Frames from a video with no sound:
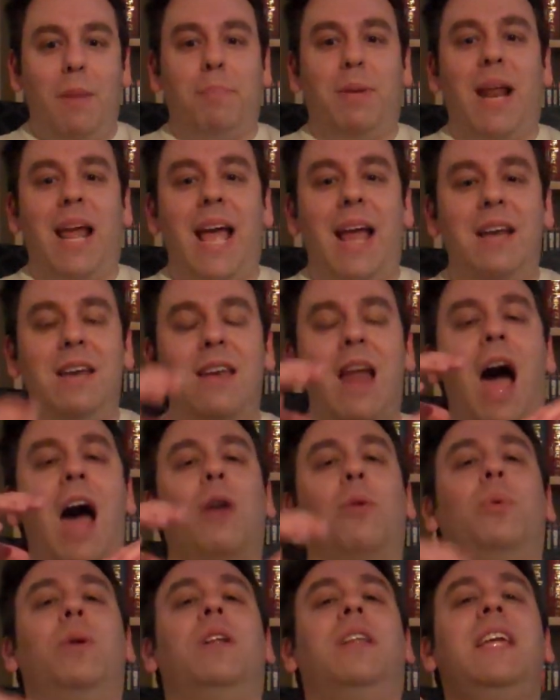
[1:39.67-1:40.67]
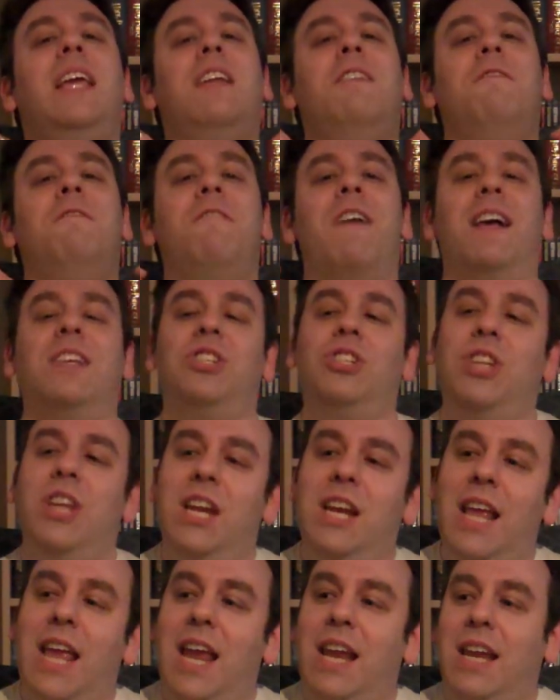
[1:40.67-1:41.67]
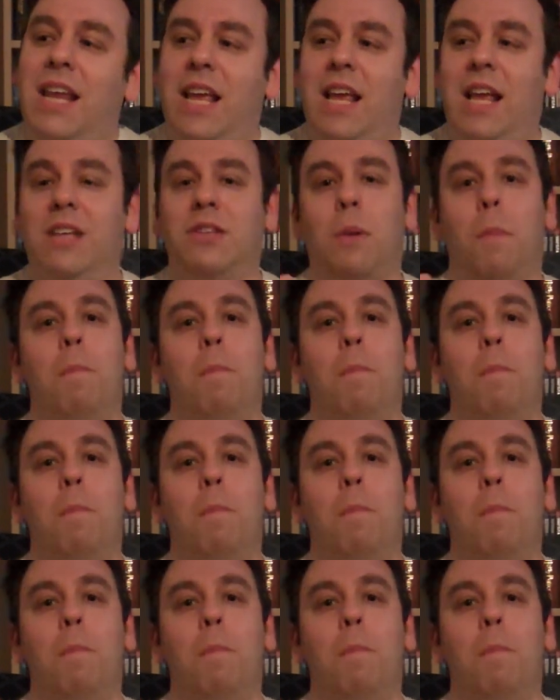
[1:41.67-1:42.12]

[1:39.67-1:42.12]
but I had not really invested in his